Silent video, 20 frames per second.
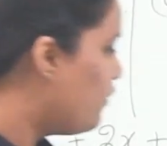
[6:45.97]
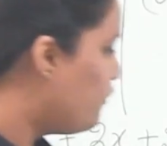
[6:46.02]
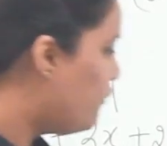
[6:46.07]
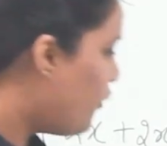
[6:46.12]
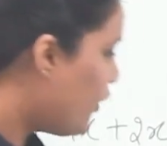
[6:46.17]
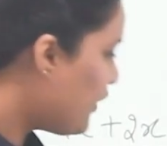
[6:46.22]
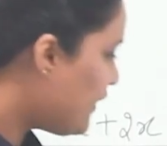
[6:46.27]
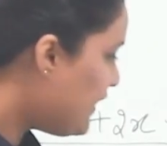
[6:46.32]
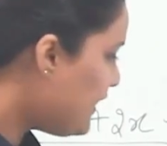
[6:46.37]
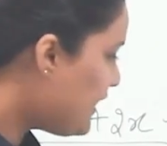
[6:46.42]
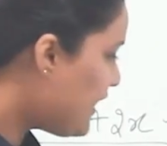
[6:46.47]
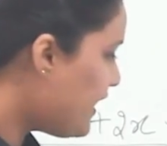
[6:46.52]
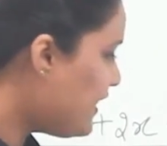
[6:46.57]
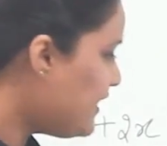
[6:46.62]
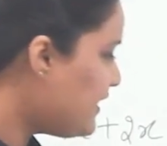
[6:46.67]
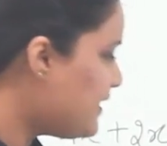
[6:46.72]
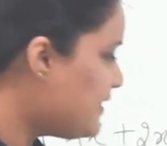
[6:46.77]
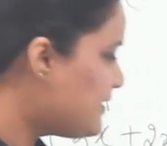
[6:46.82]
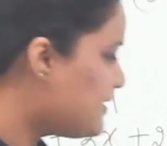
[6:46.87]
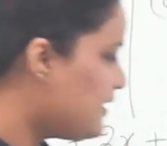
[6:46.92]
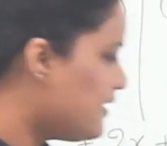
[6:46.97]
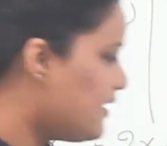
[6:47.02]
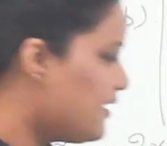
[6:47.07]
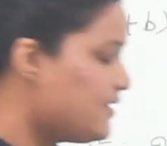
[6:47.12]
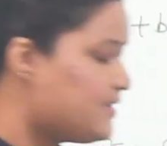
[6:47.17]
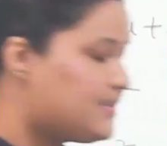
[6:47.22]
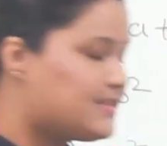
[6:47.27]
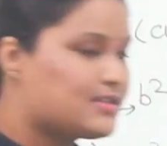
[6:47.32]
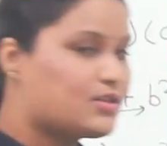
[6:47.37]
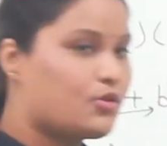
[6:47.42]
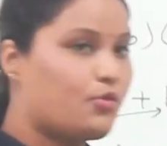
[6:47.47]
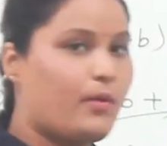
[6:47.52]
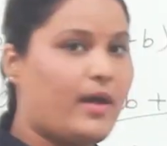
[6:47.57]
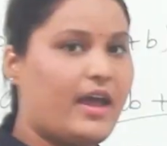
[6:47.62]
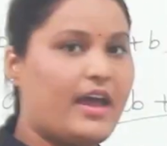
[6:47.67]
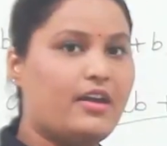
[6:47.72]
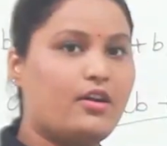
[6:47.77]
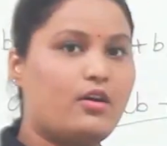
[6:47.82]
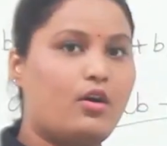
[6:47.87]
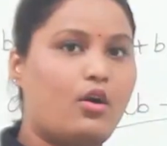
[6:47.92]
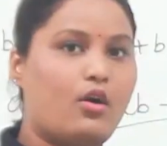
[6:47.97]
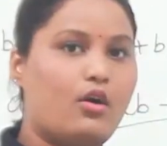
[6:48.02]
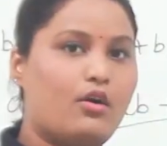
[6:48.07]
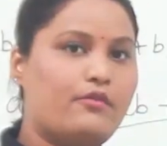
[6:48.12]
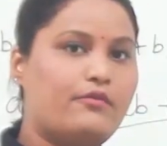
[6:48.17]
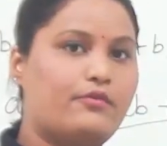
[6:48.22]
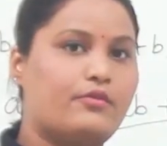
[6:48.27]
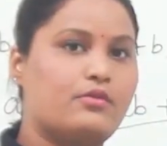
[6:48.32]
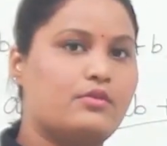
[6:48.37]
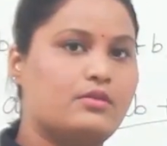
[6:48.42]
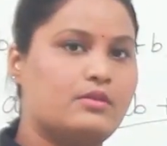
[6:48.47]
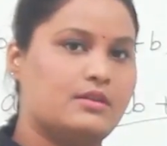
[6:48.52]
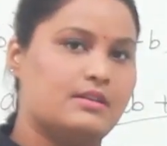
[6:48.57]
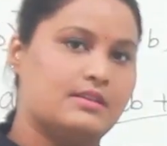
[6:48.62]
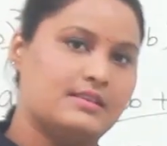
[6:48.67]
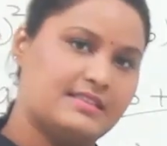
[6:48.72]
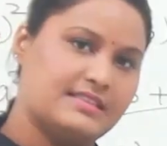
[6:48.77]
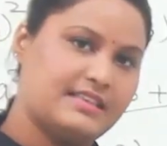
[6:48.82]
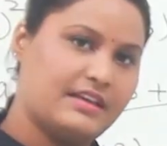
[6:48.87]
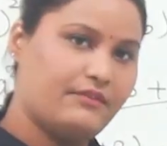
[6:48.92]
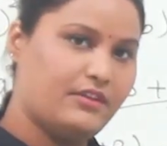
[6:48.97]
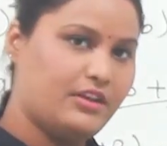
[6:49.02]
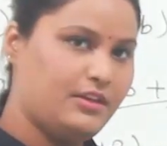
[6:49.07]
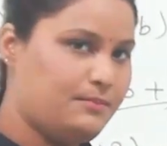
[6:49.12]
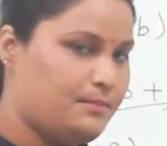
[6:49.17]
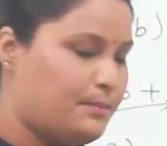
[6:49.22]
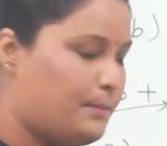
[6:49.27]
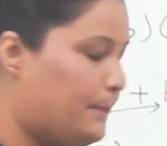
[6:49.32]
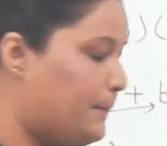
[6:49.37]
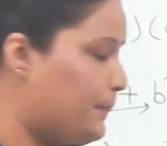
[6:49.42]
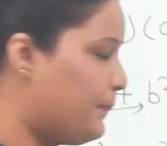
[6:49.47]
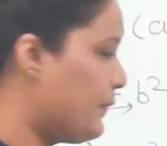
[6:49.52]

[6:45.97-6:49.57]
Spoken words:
49 is a square of 7.